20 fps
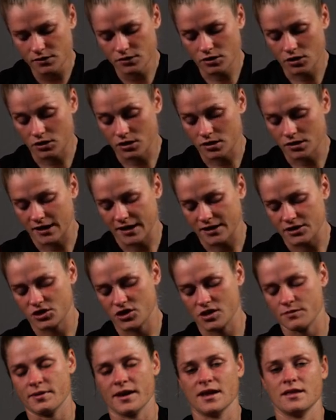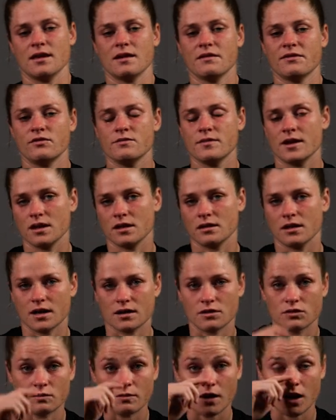not only has she been there for me
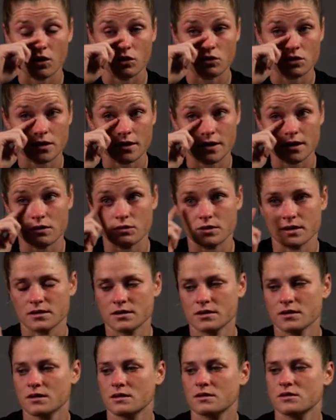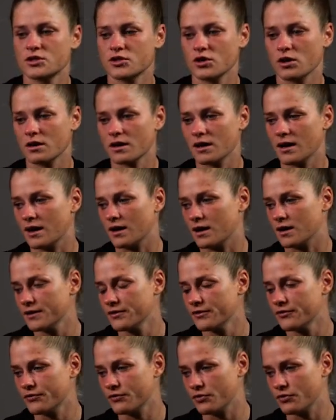like through my whole career with soccer,